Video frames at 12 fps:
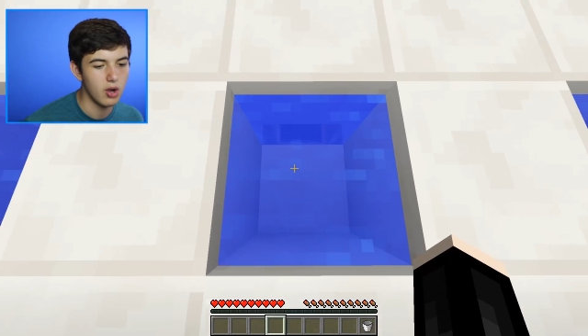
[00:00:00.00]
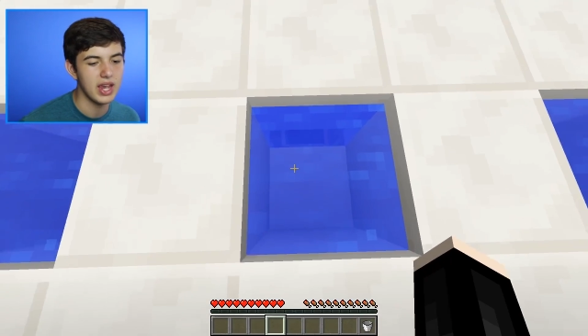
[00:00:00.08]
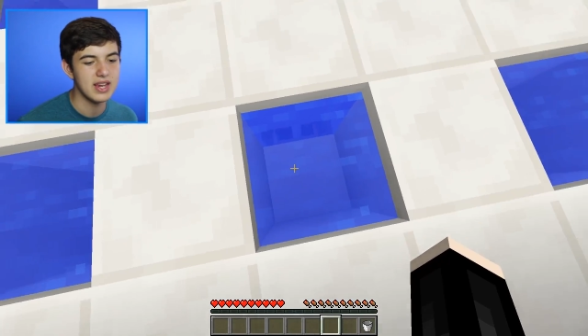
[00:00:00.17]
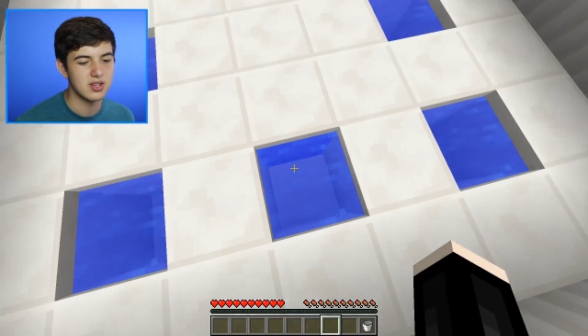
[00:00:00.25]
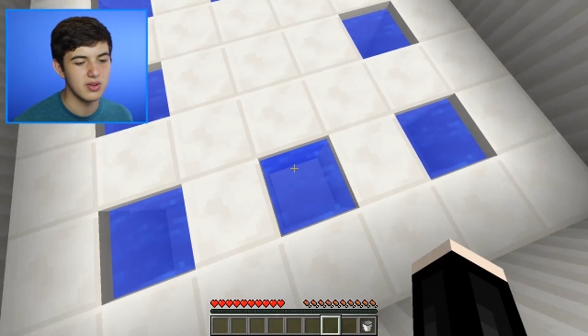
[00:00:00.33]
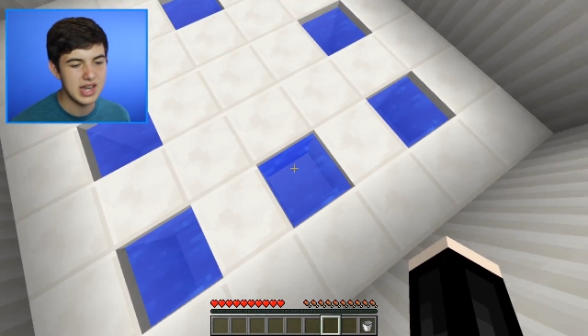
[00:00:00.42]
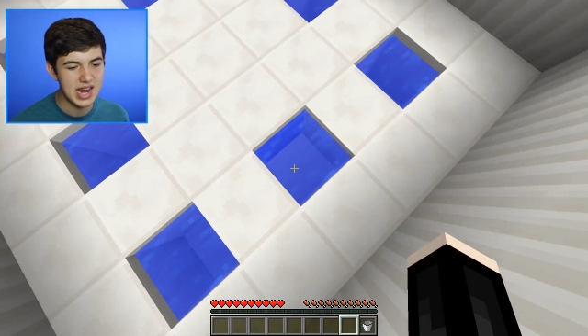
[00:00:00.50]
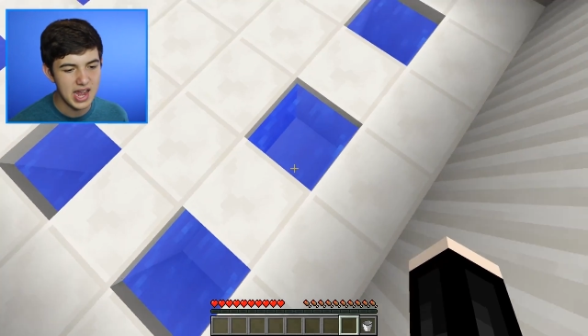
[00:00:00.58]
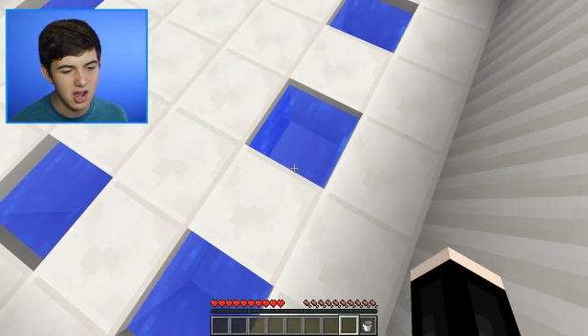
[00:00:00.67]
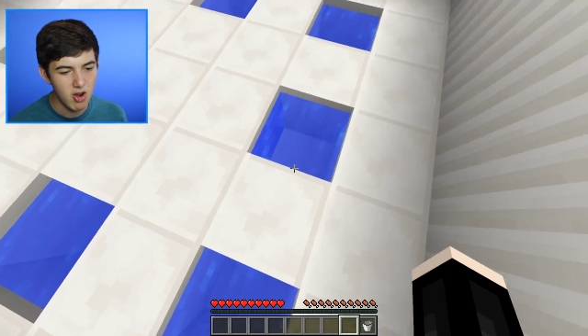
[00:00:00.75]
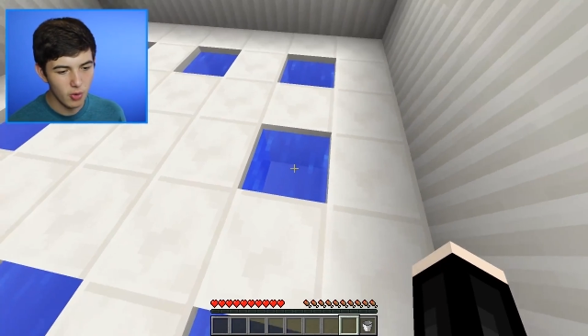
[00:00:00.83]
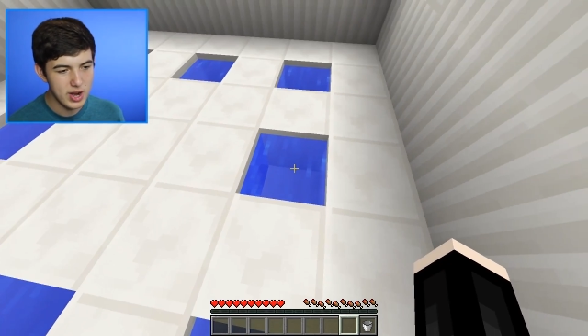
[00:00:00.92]
Okay, so
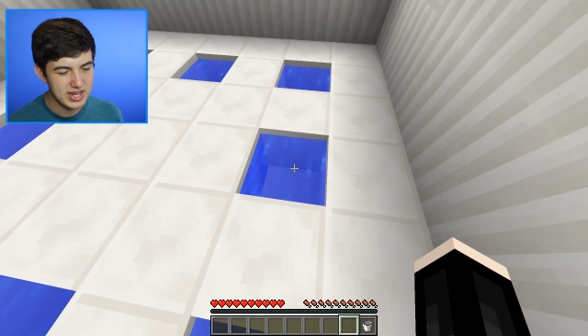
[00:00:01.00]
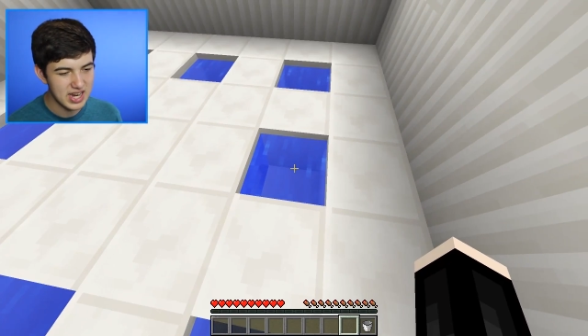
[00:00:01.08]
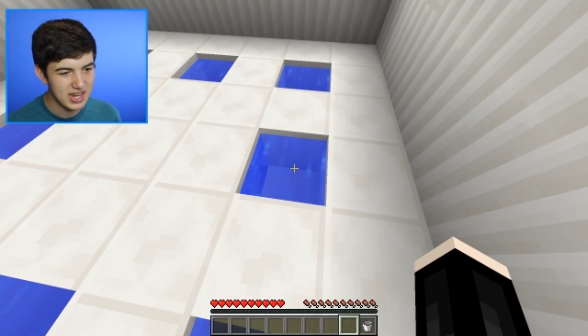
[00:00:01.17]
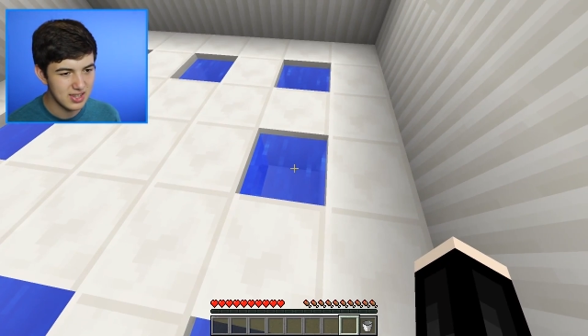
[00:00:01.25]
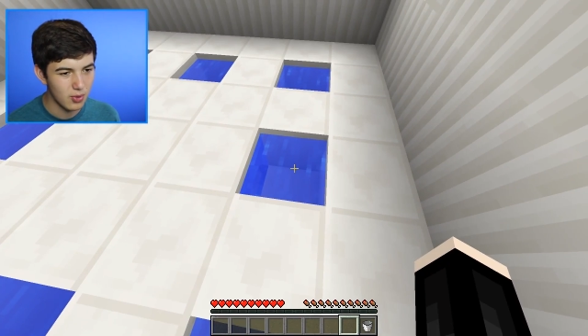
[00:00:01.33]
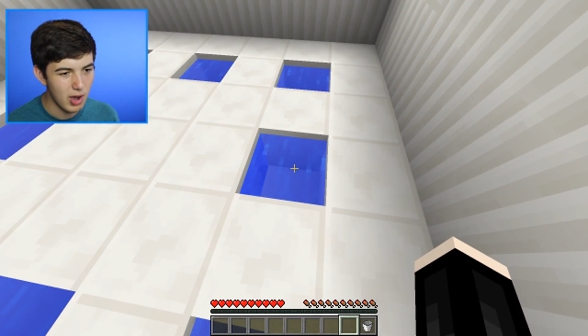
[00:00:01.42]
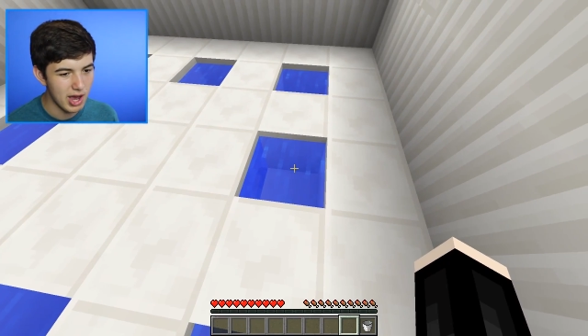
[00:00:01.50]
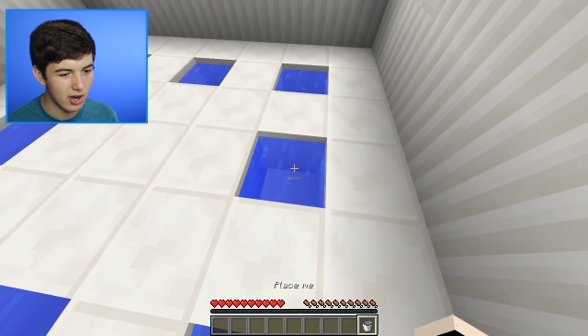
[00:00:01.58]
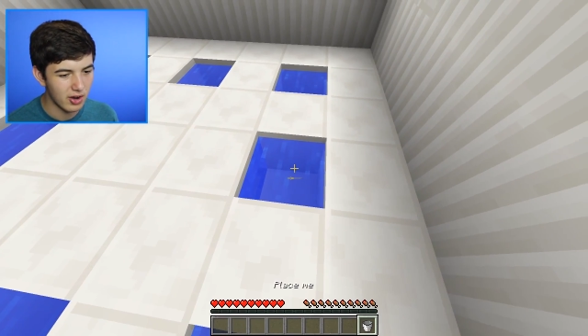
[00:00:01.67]
now we take the water.